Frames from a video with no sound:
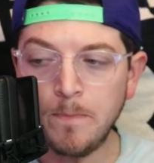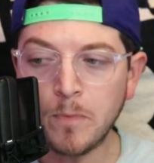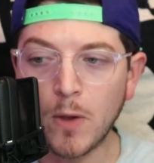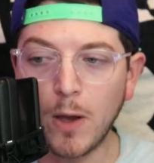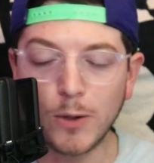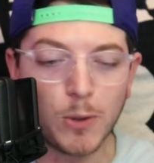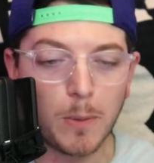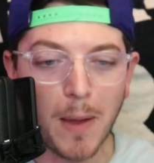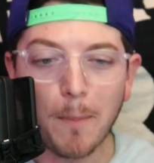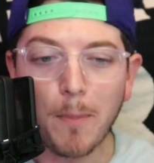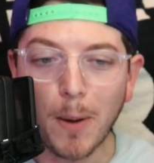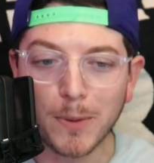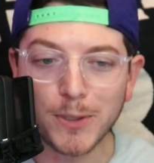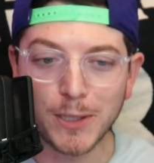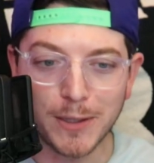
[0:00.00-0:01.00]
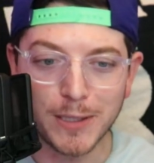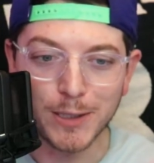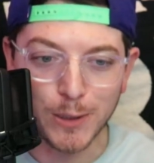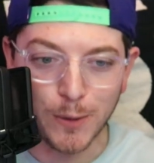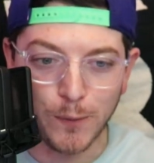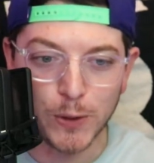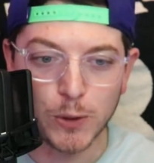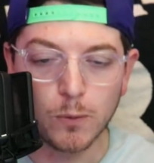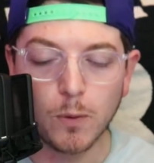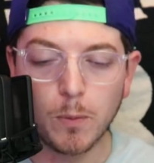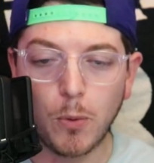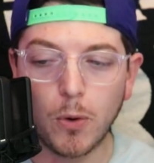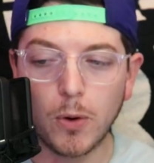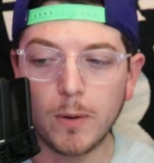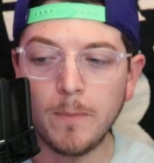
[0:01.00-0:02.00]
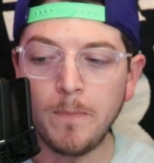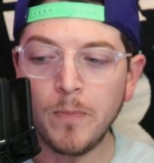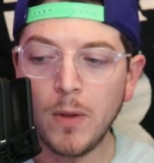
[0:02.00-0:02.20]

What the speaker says: So I'm not publishing this as official report.